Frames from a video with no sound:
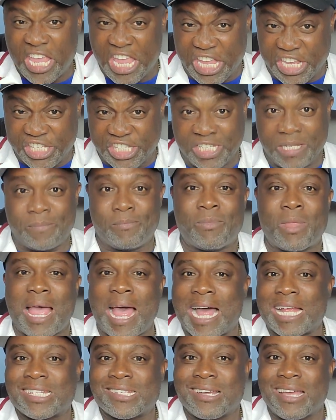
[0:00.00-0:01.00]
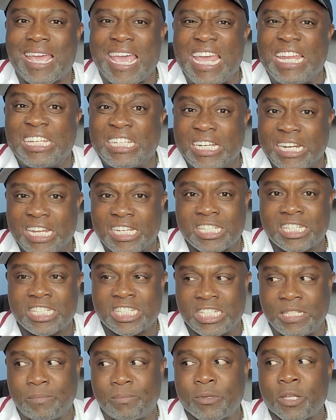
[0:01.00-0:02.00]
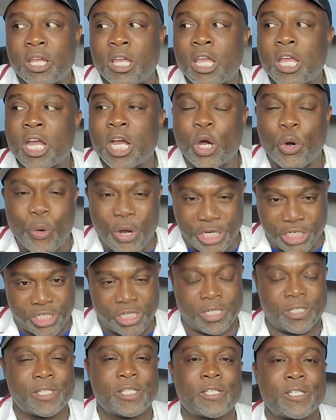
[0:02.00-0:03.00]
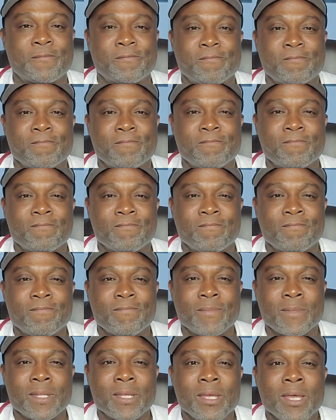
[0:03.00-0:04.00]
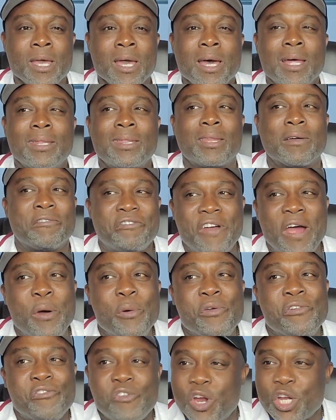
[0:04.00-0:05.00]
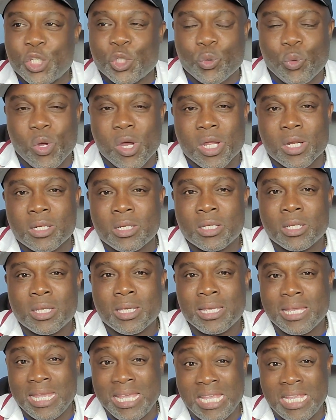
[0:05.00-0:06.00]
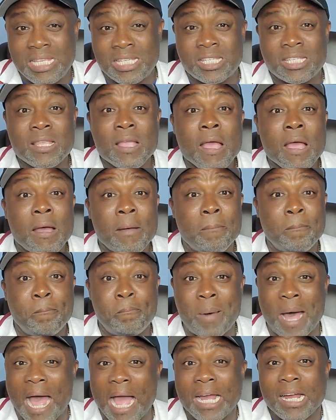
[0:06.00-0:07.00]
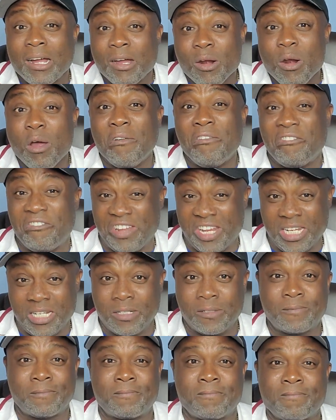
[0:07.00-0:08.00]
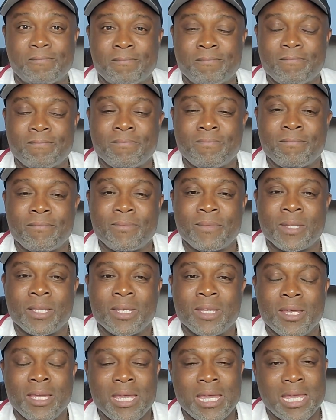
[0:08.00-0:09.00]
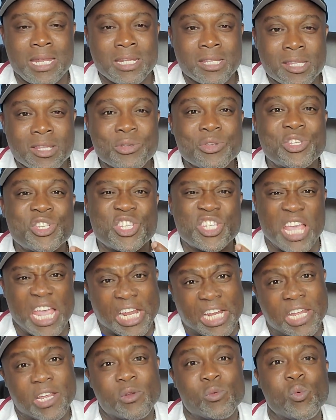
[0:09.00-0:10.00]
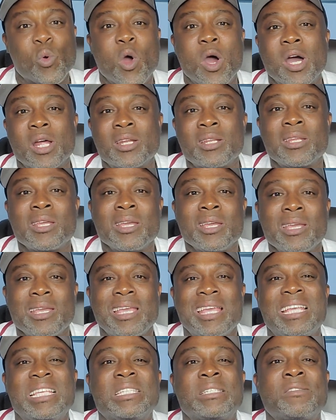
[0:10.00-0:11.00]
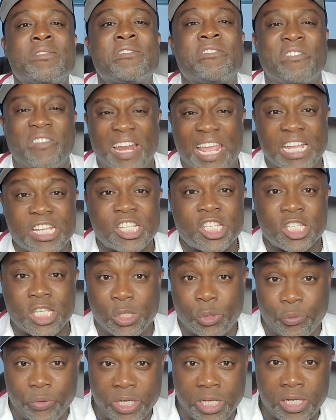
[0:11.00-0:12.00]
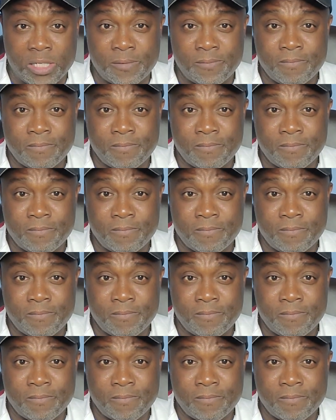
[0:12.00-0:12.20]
exam as an NCLEX tip questions. The very first one is Baclofen, and the second one is Flexeril.